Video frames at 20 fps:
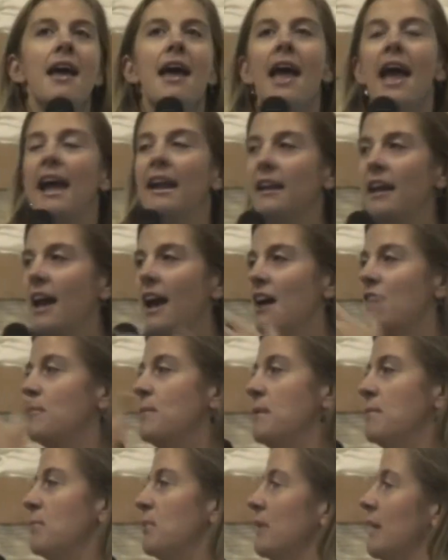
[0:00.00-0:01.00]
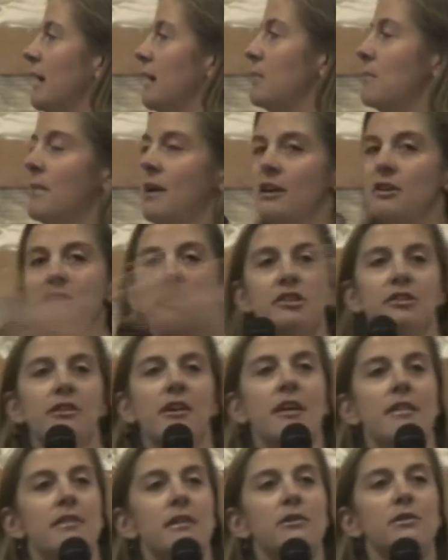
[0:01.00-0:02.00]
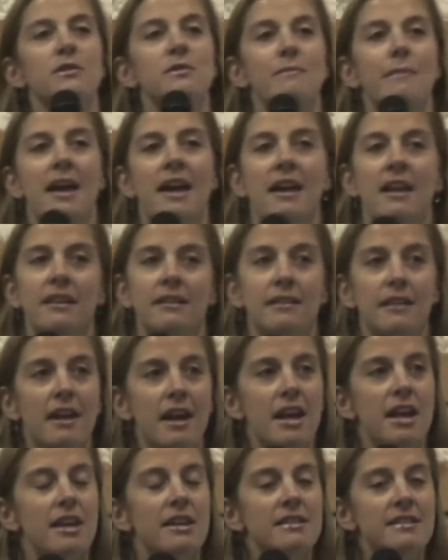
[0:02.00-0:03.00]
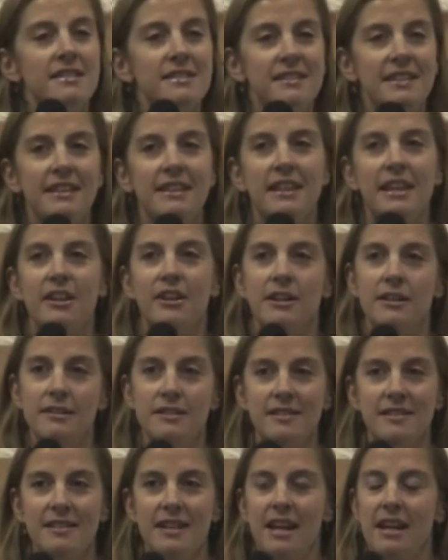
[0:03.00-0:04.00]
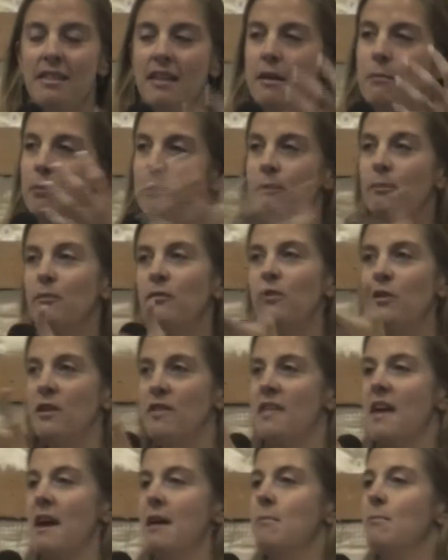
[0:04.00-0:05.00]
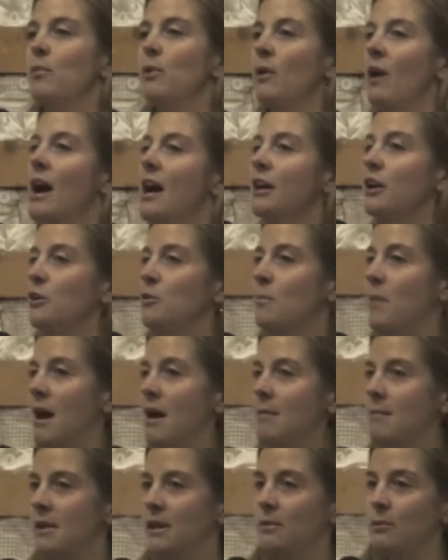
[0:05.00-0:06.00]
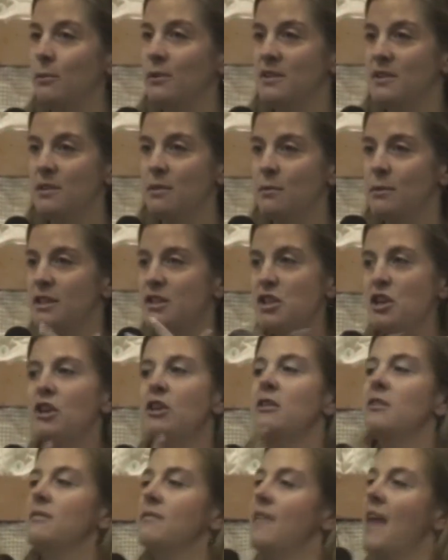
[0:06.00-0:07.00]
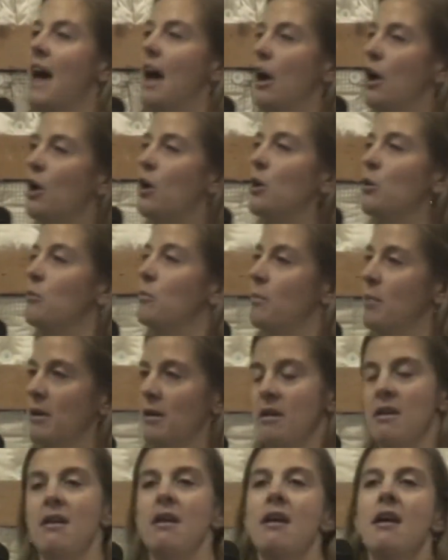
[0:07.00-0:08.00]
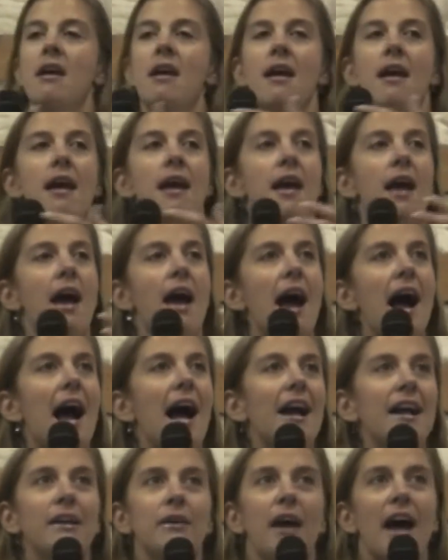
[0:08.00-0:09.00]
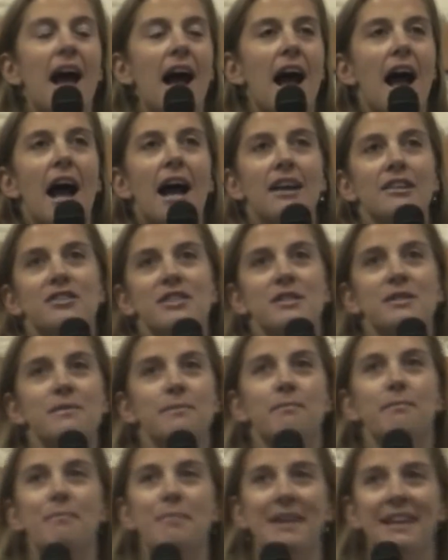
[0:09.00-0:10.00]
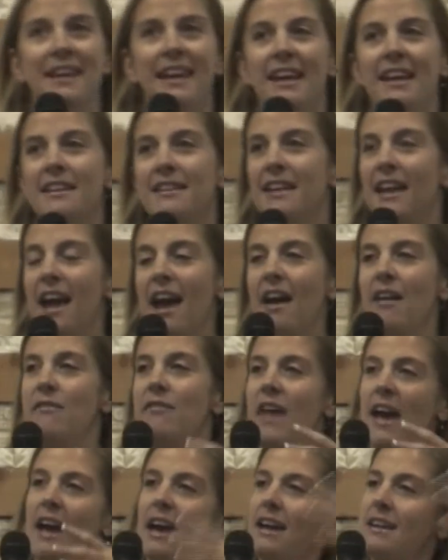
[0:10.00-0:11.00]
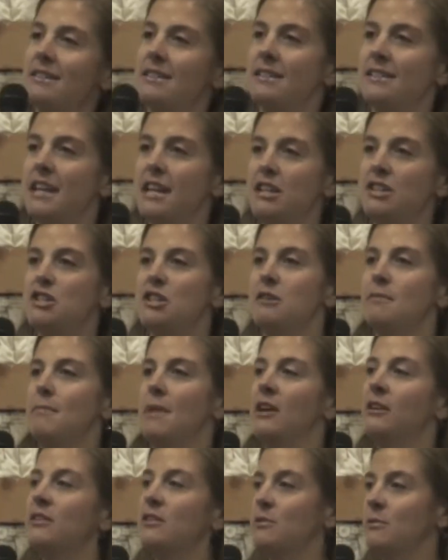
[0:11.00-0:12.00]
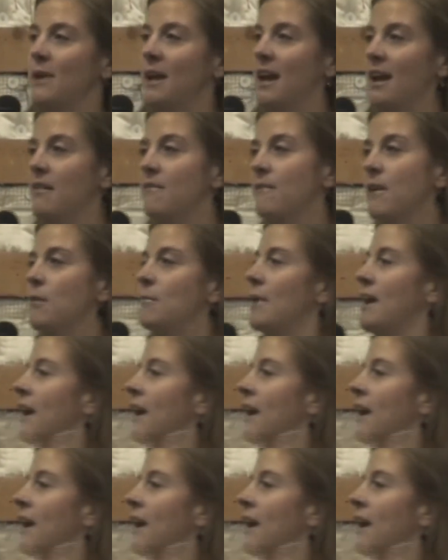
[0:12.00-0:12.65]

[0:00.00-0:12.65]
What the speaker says: And to have people like Marshall and those men sit there and say that for them, Barack Obama was the return of that hope, I just began to have that hesitation melt away. I felt my